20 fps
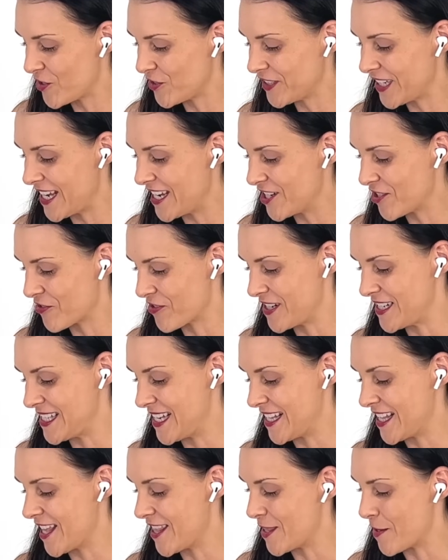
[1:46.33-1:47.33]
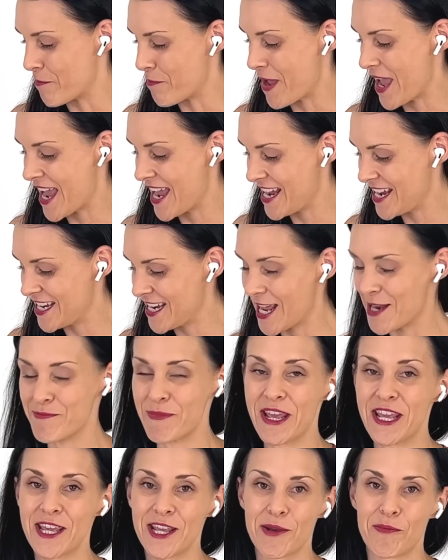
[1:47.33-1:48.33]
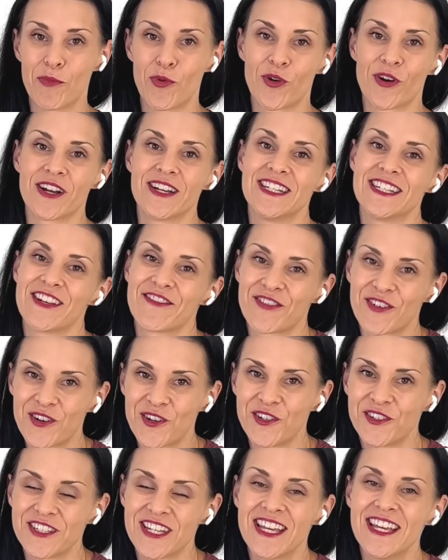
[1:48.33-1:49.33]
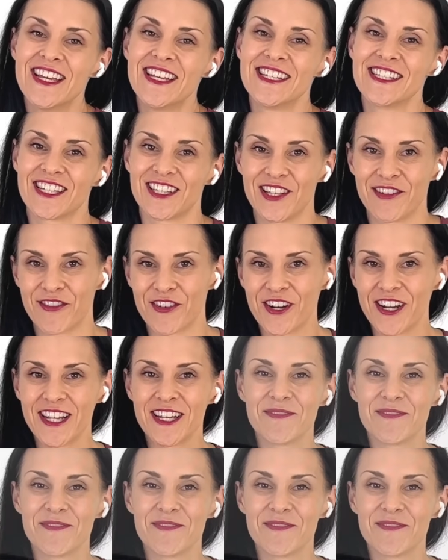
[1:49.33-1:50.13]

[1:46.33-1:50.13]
increasing the pain and making a more difficult delivery.